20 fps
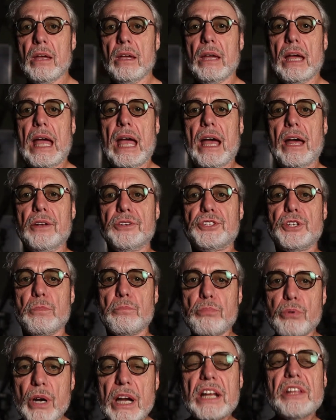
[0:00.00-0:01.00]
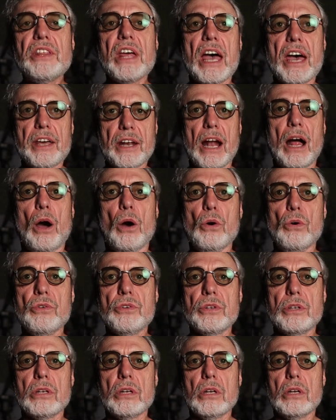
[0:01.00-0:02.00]
And to bring that
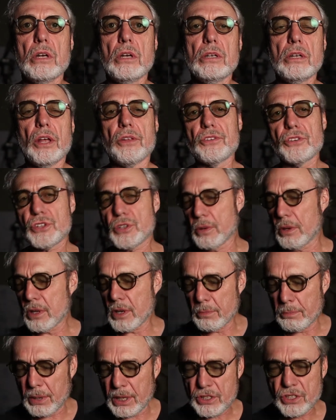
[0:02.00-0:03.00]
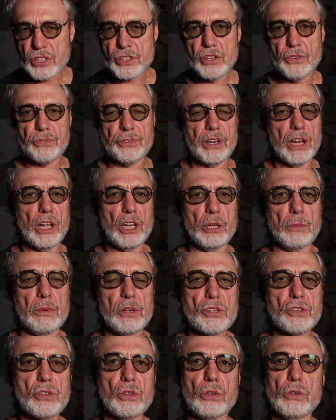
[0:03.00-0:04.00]
out, now there's a bunch of different
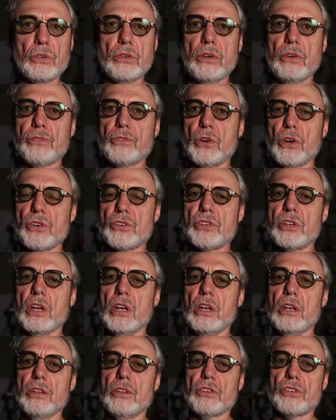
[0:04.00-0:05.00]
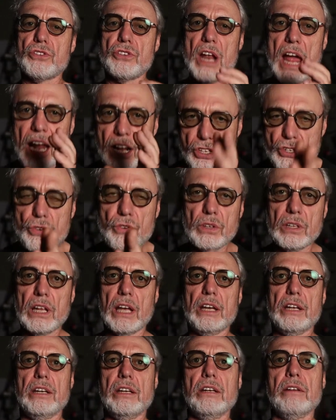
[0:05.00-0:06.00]
elements. So of course there's natural
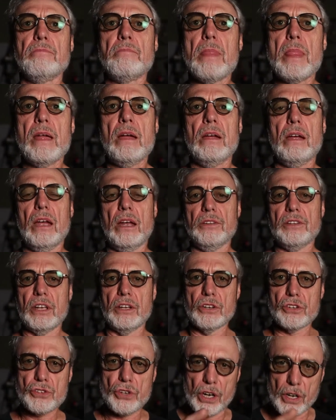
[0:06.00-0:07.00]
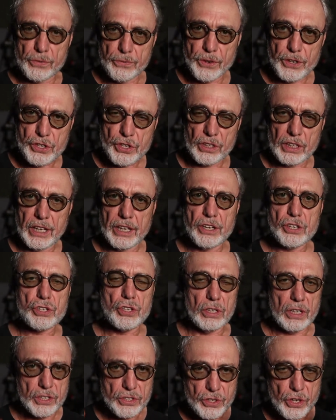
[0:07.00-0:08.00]
lighting and then there's artificial lighting. So
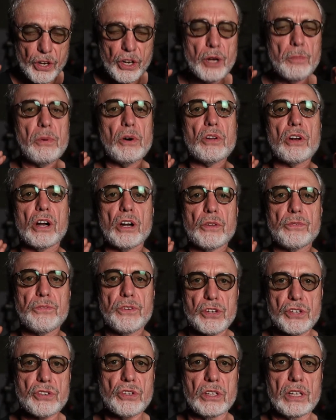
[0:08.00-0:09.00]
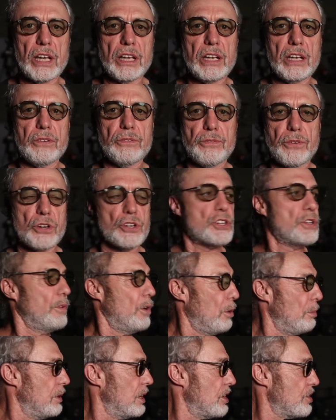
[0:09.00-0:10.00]
let's talk about artificial lighting first of
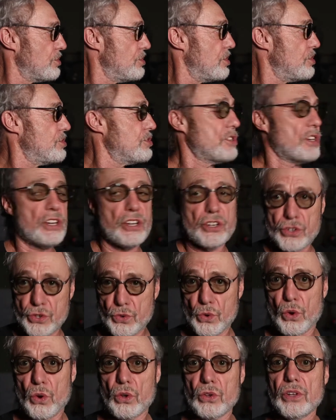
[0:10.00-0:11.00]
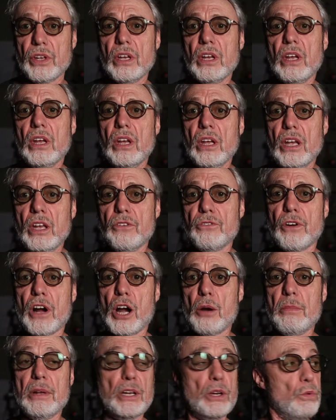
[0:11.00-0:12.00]
all, because this is a controlled
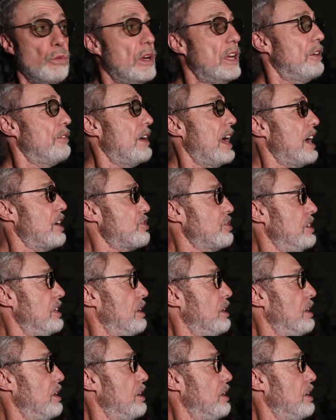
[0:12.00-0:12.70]
environment and we have actually